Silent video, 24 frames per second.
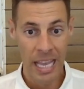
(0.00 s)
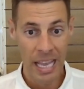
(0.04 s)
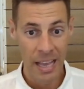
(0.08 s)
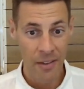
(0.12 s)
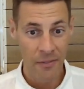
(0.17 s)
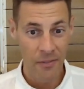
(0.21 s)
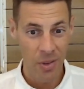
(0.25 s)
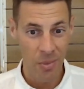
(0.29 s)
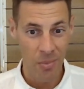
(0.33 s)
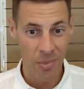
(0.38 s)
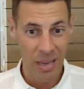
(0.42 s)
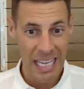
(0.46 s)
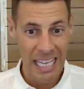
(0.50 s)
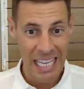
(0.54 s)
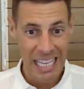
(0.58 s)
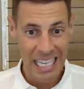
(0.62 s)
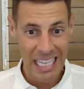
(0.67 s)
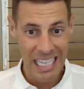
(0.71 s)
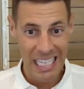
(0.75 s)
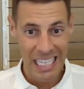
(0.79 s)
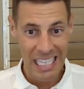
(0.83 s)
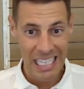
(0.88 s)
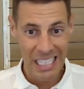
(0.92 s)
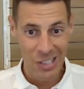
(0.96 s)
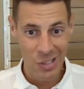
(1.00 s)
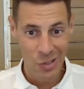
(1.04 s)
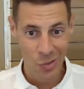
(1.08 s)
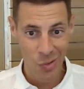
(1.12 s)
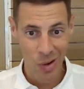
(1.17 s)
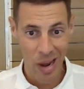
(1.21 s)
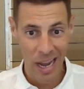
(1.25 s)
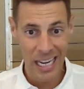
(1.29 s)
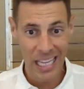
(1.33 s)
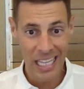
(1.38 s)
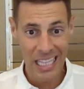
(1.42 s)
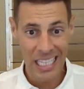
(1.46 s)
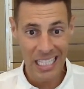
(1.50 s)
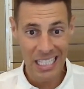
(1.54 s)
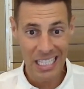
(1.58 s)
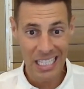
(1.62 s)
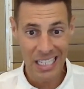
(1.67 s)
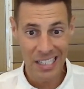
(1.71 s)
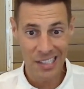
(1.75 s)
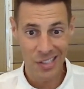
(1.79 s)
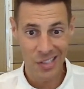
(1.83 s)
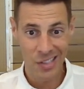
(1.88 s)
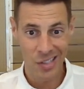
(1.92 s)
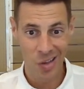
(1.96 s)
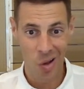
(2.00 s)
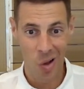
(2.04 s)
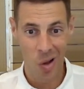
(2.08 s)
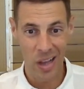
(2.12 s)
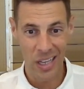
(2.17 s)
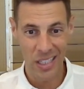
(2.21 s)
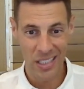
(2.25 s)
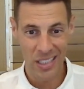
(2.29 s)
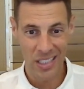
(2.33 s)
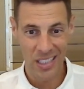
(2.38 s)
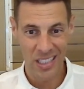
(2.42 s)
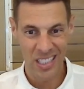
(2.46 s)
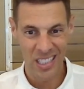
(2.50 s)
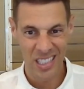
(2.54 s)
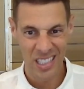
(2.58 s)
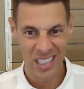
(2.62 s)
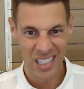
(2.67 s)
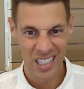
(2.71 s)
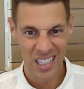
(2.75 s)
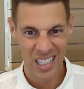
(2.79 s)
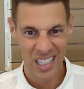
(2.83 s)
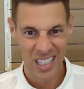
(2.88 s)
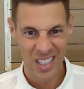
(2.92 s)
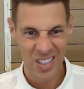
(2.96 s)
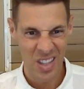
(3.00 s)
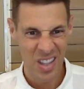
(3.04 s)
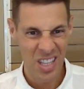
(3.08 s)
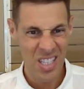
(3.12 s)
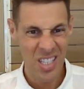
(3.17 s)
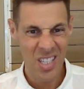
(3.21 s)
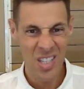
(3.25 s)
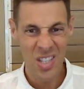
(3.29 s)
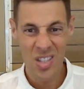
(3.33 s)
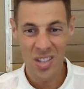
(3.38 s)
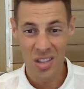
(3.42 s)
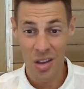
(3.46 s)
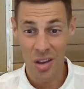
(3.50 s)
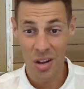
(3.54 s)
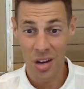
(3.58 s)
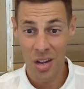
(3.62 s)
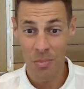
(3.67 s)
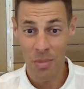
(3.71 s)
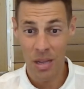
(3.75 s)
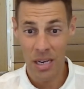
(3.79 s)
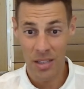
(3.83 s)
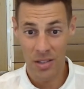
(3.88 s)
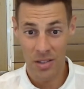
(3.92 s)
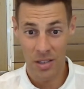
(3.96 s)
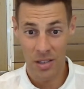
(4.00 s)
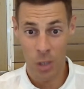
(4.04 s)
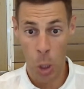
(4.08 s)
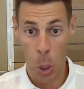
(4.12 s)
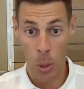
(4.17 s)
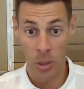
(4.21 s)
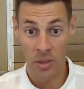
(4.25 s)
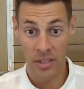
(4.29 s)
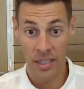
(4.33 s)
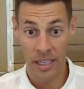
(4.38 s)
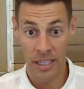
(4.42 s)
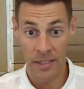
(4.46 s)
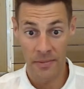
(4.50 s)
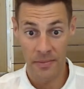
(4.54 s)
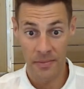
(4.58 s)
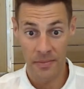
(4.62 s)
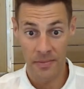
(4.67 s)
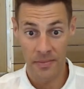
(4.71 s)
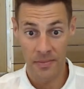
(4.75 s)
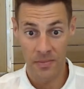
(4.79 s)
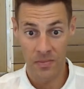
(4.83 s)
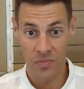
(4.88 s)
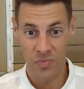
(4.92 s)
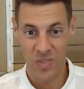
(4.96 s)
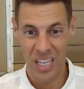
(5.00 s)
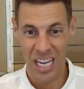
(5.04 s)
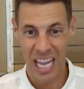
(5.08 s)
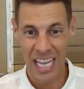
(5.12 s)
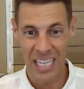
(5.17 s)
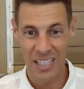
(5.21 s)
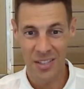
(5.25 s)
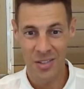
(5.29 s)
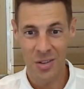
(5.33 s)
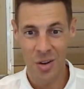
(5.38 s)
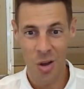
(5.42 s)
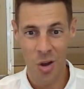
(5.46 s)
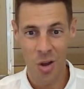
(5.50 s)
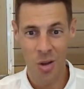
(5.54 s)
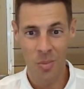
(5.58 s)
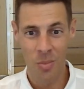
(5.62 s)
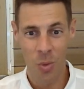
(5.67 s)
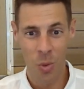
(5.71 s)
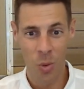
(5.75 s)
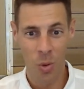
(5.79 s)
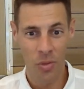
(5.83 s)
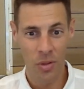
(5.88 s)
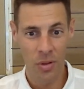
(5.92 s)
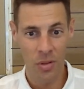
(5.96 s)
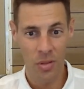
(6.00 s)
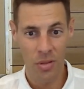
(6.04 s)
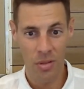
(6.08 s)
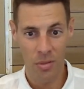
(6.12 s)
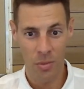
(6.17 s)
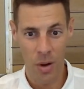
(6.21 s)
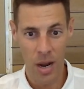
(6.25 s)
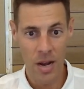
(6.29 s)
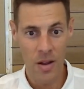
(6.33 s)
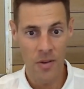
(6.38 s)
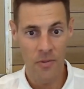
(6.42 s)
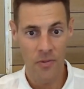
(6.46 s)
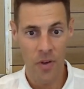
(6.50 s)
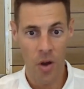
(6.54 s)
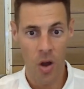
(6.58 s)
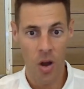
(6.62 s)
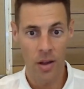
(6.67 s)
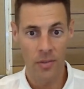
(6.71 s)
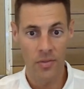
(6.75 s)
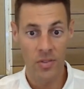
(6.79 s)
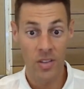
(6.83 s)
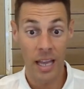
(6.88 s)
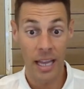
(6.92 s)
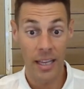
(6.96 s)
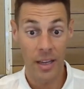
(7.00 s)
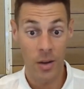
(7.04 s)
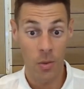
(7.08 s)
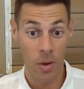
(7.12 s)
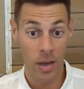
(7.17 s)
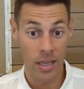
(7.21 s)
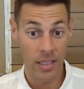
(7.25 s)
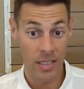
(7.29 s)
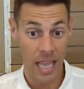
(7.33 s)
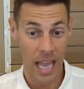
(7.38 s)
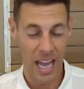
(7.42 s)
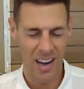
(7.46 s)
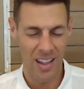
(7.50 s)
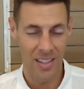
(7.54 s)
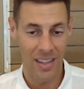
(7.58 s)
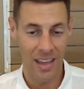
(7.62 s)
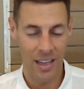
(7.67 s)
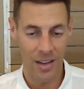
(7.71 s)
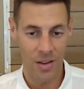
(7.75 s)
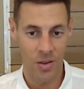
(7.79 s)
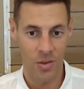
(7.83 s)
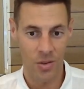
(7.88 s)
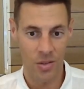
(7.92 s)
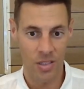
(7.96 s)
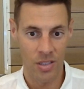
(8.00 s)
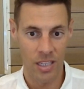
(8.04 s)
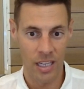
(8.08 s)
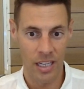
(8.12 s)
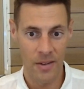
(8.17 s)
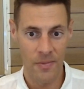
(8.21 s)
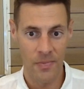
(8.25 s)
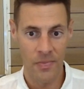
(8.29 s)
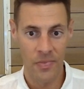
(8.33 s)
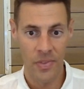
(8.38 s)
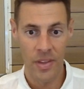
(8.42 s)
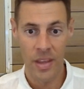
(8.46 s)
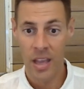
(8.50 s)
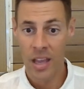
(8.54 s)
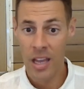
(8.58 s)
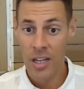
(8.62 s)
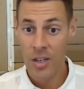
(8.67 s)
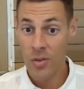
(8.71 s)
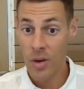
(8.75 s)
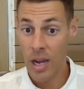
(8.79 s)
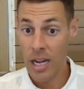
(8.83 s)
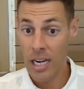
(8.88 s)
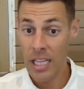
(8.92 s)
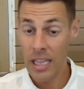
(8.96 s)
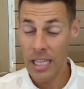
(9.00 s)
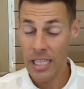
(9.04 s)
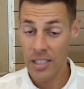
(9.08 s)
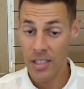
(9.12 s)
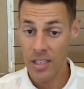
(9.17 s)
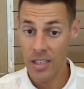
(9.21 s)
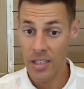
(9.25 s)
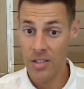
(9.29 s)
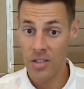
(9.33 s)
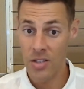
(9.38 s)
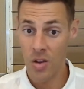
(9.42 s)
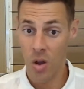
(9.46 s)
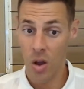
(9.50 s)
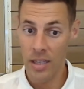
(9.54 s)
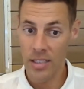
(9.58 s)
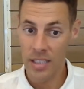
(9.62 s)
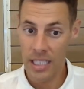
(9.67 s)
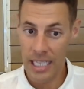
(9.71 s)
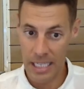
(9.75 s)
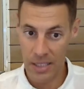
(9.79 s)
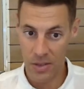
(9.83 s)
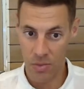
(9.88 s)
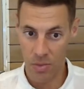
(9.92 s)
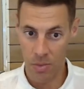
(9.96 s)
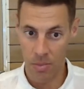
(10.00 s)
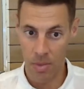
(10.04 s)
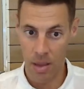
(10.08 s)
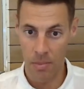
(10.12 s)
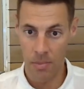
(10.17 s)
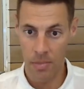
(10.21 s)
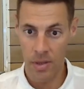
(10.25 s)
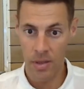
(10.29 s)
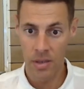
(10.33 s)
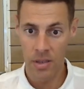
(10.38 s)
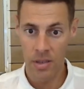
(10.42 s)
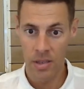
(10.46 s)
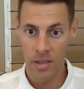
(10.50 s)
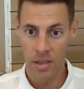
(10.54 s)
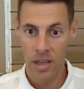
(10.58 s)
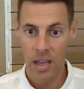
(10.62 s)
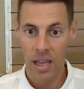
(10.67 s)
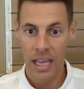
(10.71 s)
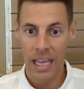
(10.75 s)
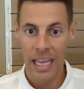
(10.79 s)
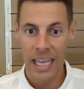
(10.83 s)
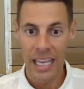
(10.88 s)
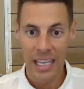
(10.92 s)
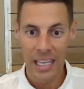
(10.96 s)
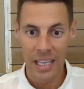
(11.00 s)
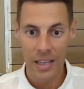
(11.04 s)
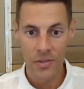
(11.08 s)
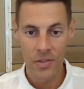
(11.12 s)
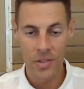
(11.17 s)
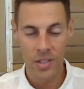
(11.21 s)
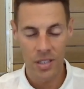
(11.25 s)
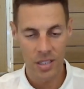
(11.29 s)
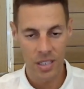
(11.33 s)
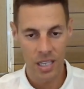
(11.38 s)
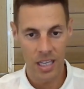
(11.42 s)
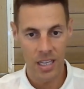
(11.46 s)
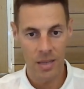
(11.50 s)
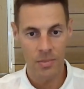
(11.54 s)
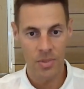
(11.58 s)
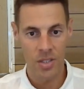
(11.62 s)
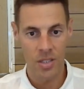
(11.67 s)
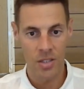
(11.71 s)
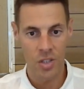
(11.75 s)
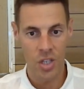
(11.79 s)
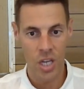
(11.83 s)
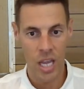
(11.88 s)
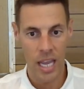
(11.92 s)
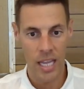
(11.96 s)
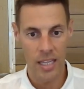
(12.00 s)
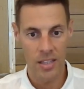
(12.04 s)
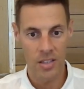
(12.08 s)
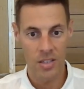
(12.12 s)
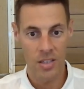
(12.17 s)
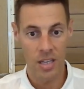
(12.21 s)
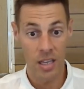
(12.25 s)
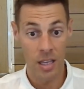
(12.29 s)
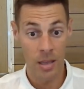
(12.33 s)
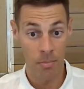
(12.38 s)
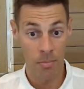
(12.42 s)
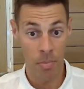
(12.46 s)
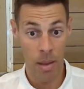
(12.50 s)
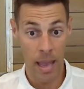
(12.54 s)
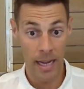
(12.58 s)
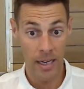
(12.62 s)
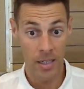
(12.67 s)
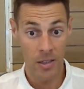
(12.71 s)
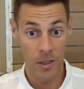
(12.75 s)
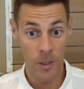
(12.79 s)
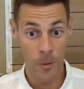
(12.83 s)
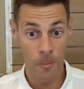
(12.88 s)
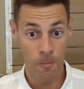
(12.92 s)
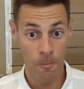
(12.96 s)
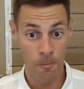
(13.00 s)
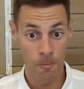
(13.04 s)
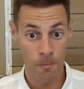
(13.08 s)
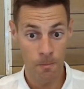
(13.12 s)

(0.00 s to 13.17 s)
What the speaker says: For me, training that's concise, so this is 30 minutes of content that has no more than 3 to 5 takeaways out of that content. Training that's concise gets remembered. It gives the teams a chance to impact it,